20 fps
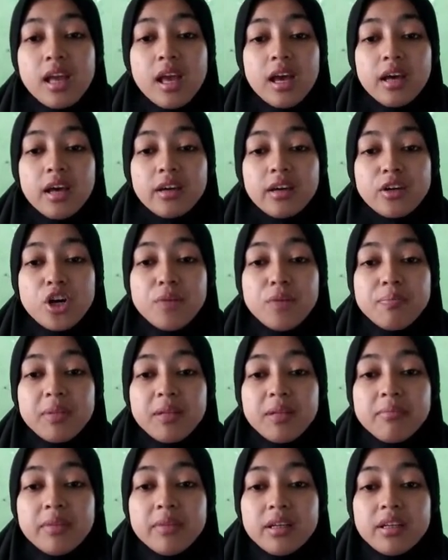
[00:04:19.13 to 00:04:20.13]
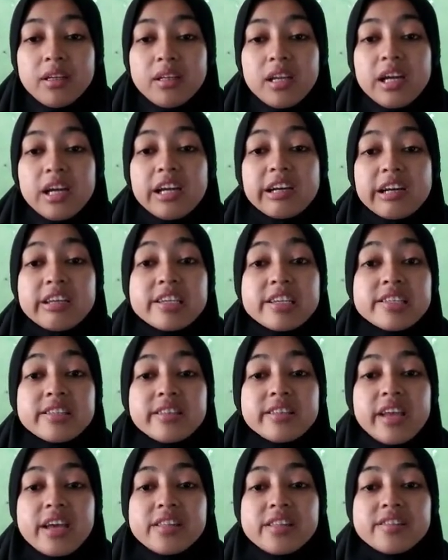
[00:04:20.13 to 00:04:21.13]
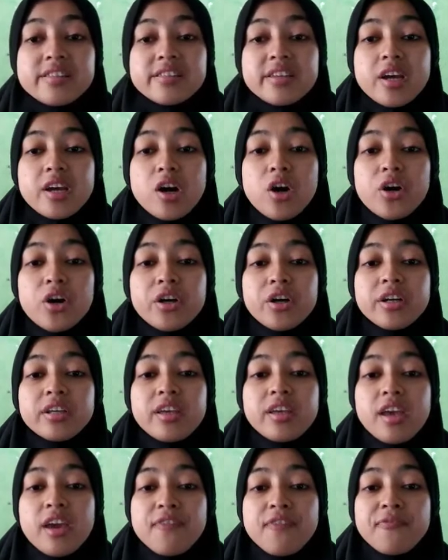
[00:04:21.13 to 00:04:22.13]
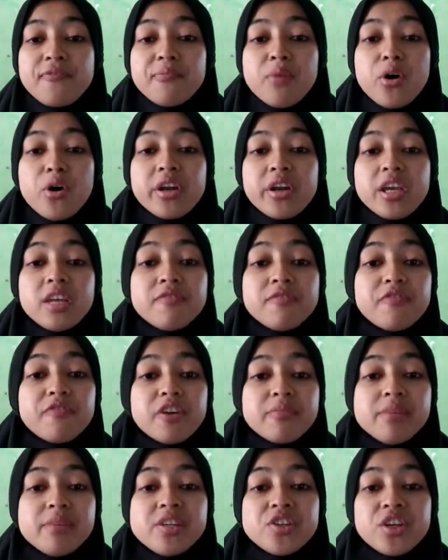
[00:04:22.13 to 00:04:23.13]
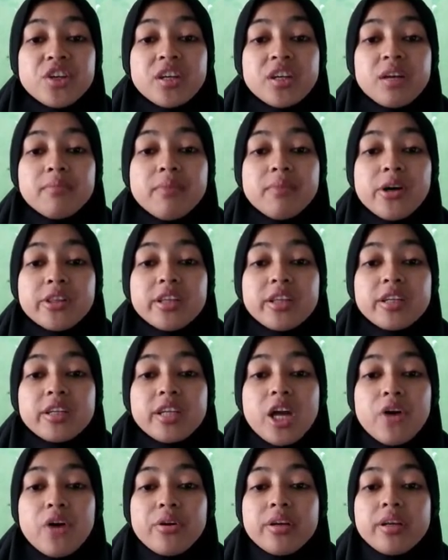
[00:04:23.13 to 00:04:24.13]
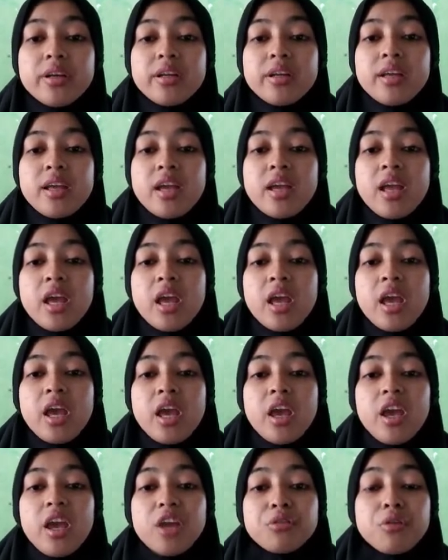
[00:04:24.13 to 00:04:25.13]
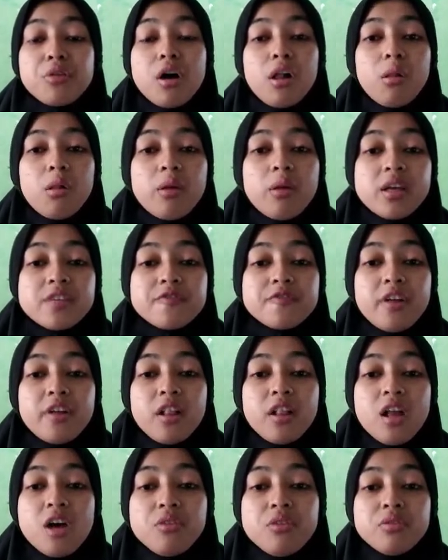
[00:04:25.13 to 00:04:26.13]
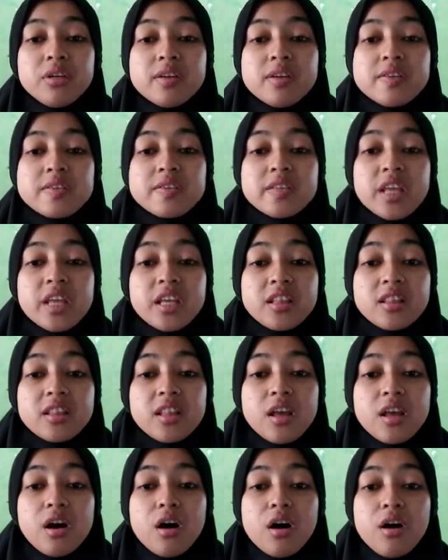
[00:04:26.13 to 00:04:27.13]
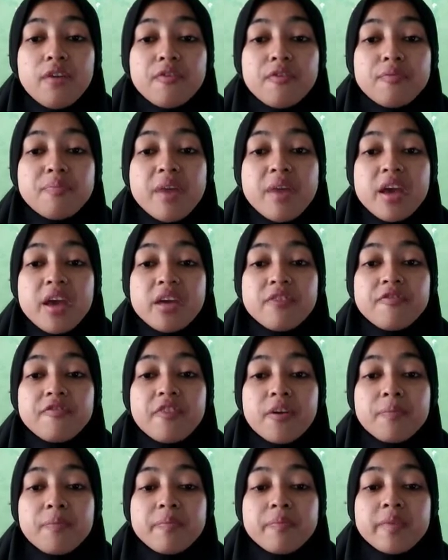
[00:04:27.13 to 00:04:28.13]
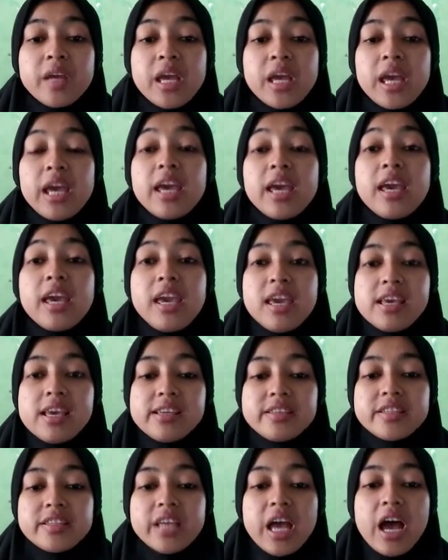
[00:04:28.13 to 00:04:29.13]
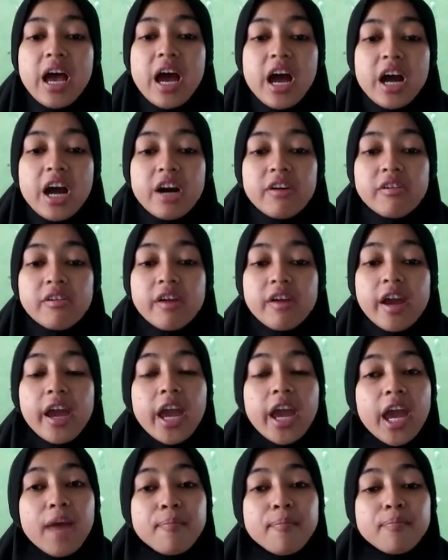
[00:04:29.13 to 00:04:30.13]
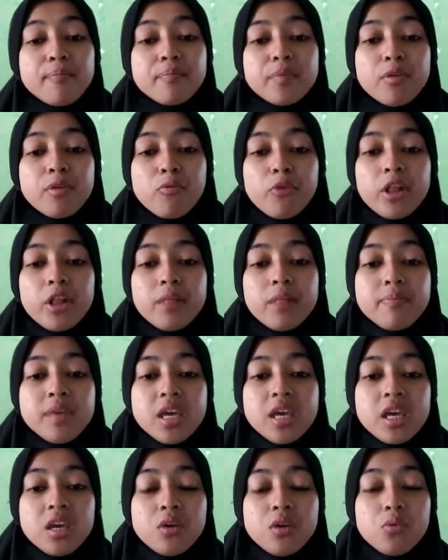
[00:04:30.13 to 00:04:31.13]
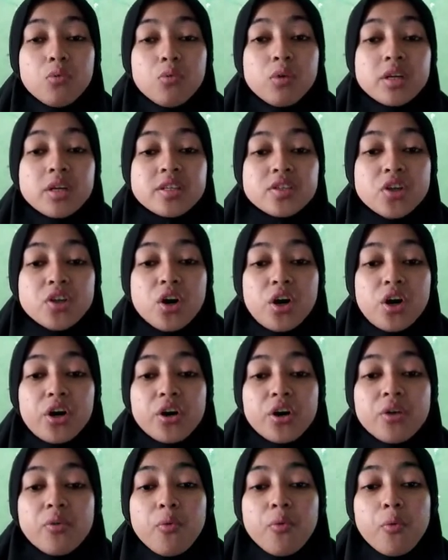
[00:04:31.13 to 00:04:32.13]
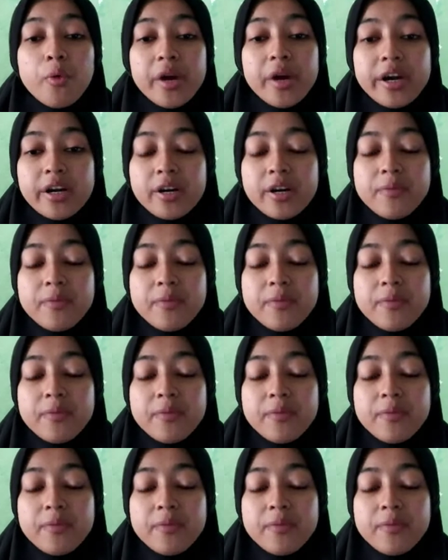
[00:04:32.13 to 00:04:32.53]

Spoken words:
A complement restates or gives more information about a noun. It always follows a state of being verb is, are, am, will be, was, or were.